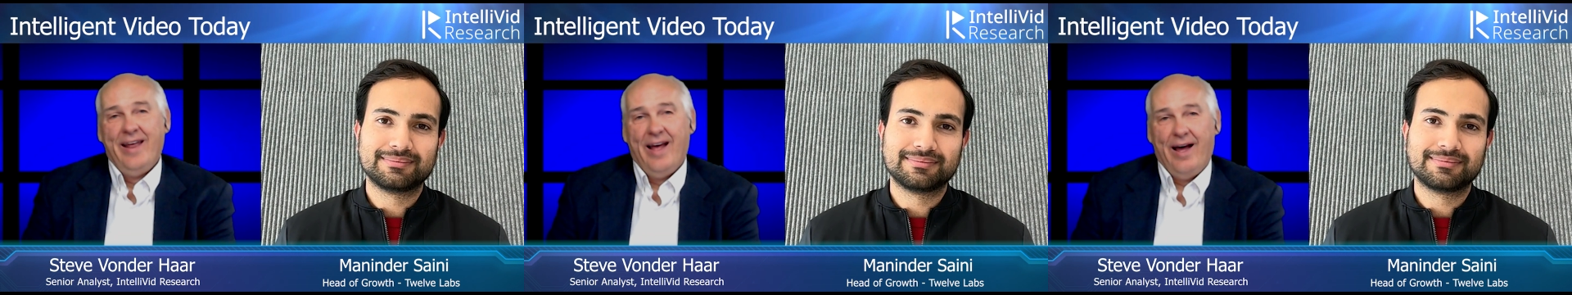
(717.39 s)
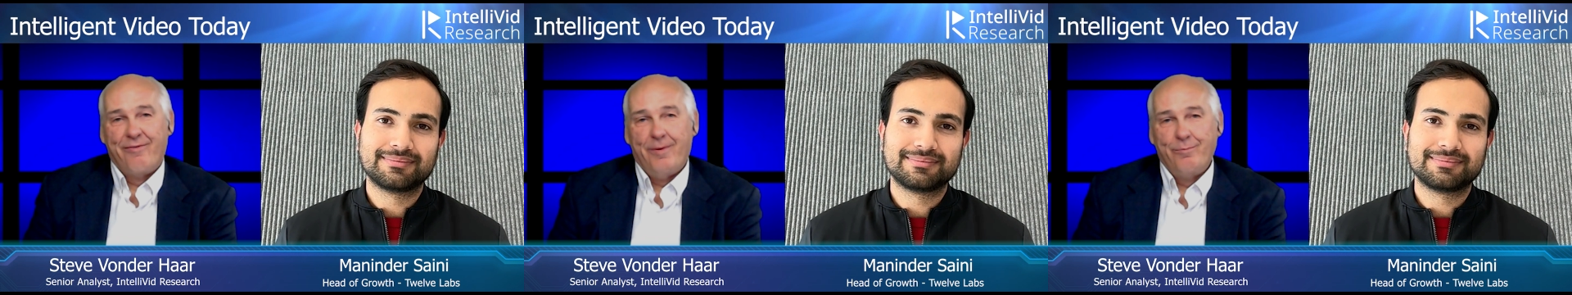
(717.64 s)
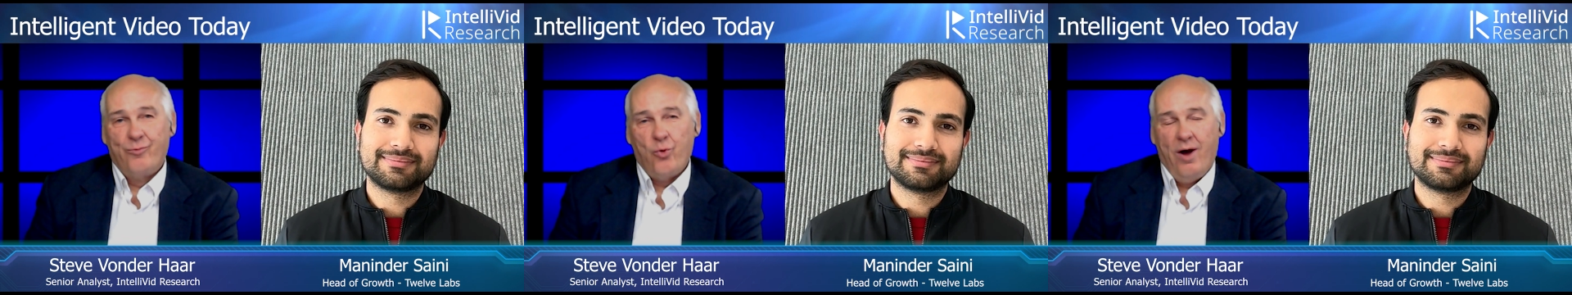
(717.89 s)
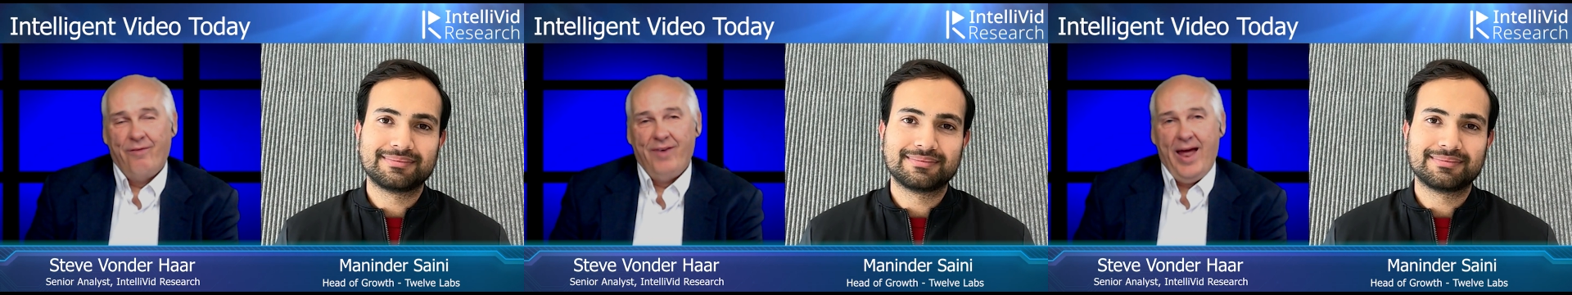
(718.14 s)
Speaker 1: uh, from
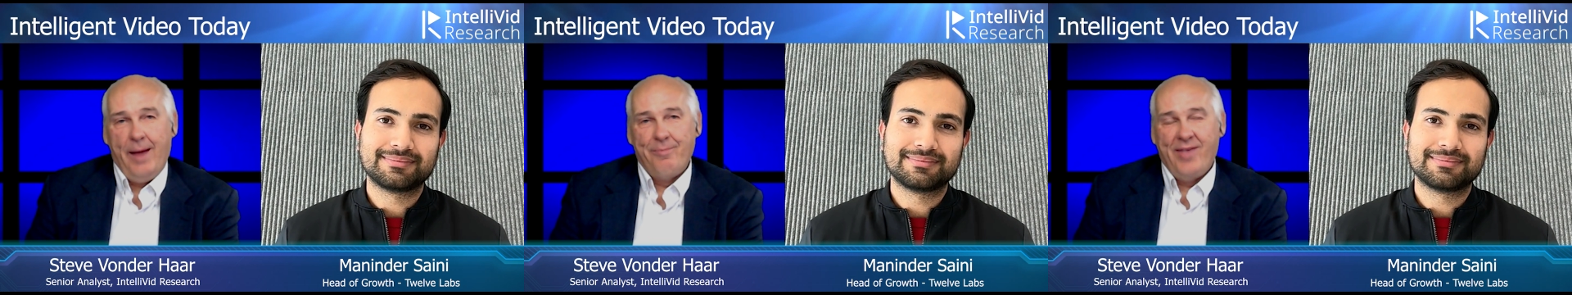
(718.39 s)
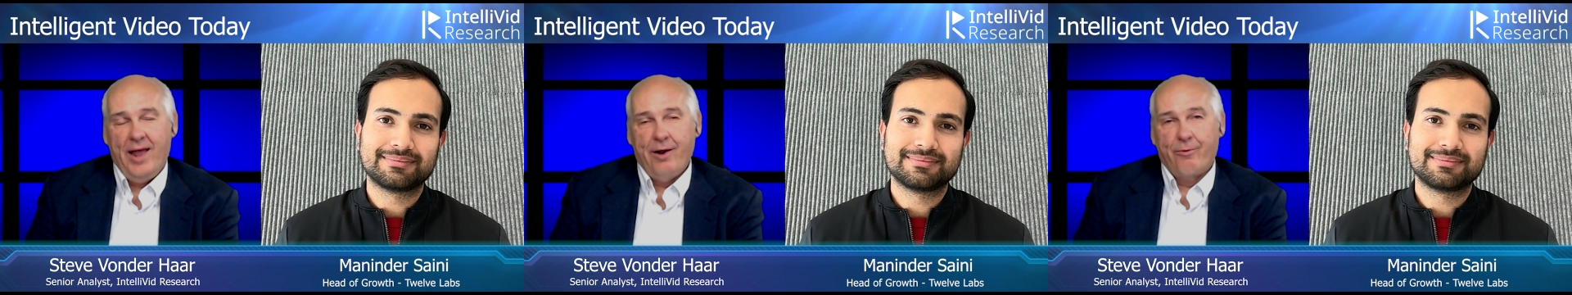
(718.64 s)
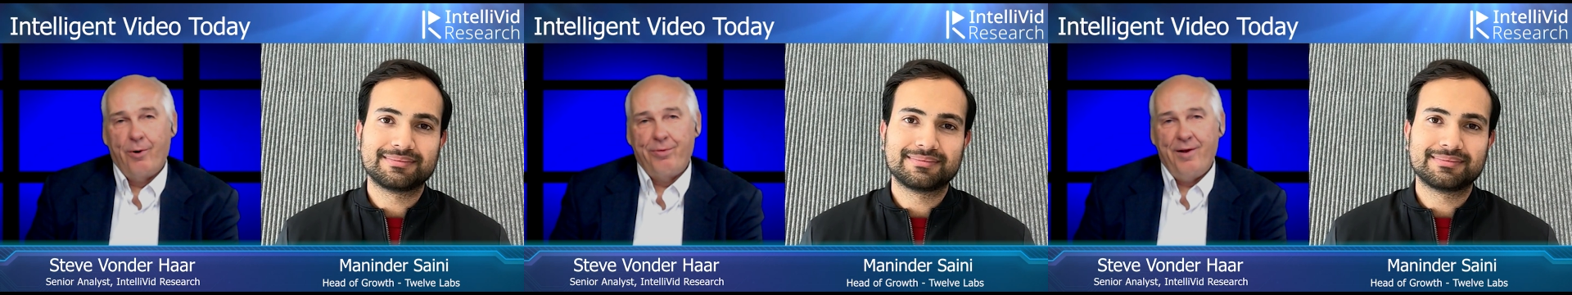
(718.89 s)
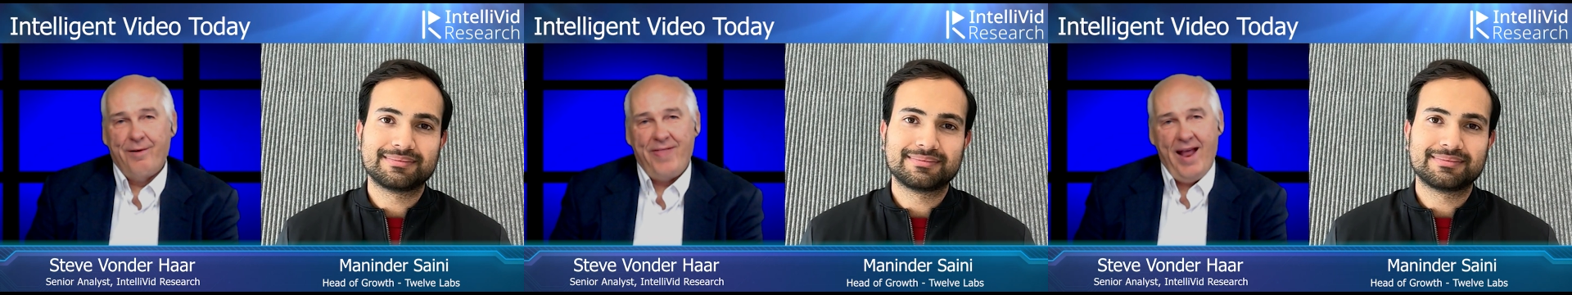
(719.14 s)
12 Labs, head of
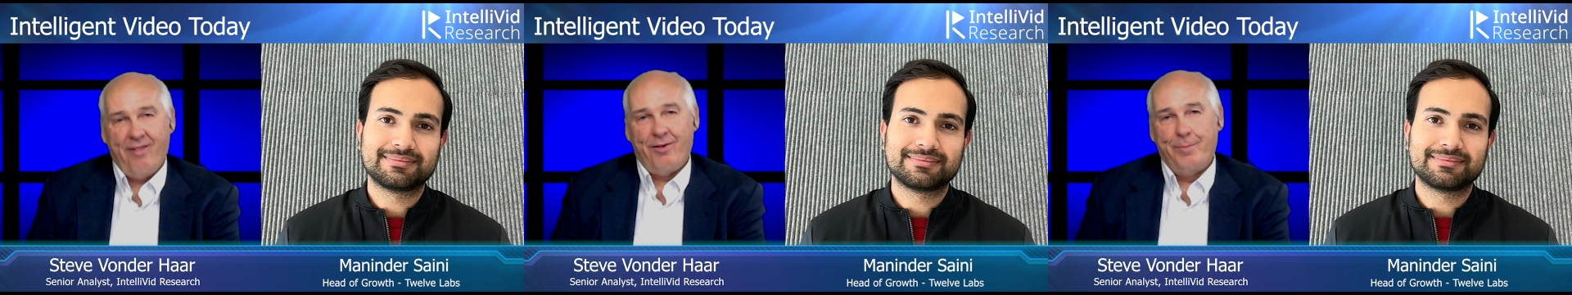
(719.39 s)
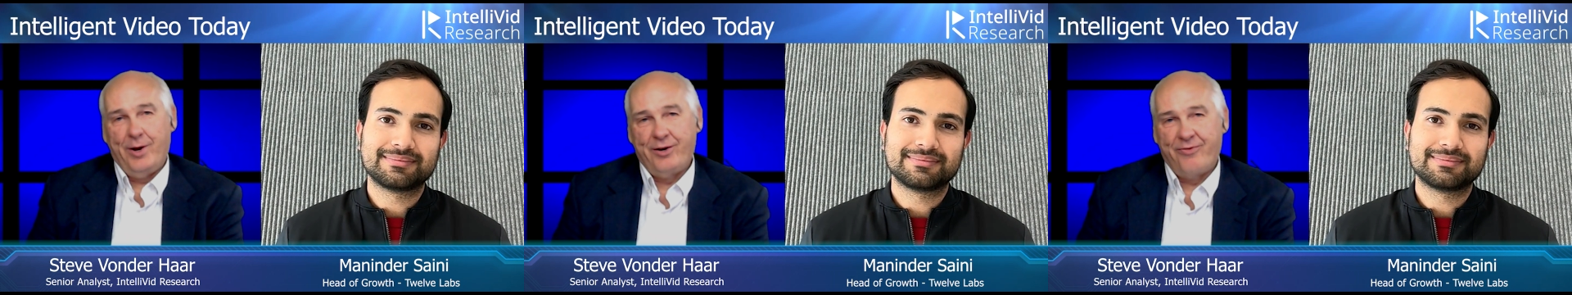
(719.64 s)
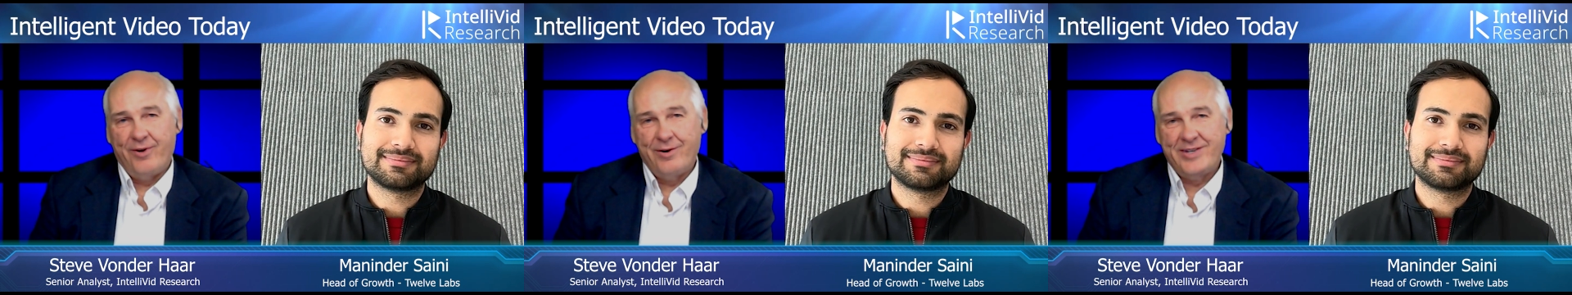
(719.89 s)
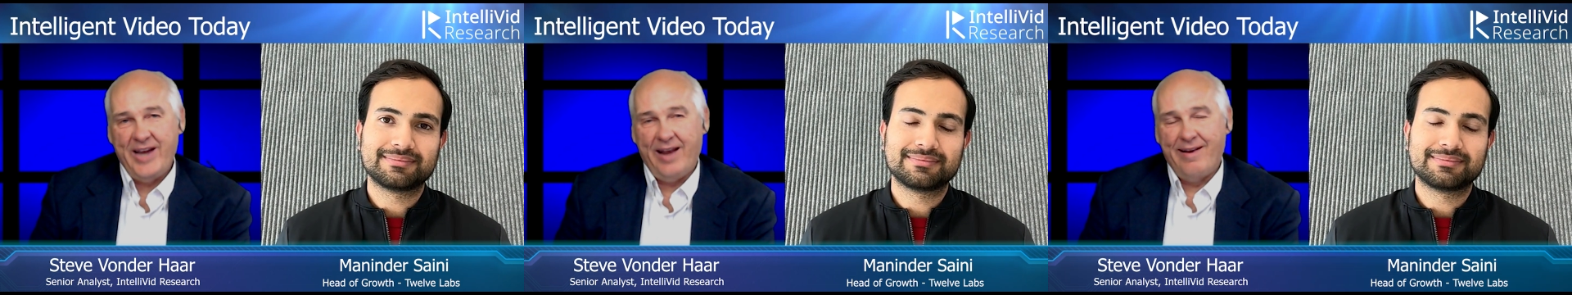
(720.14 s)
growth there. Thanks so much
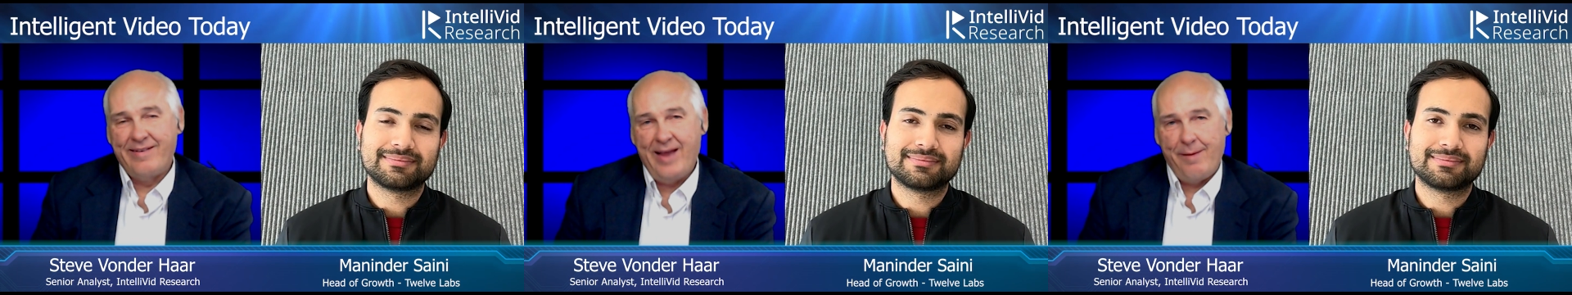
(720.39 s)
for taking the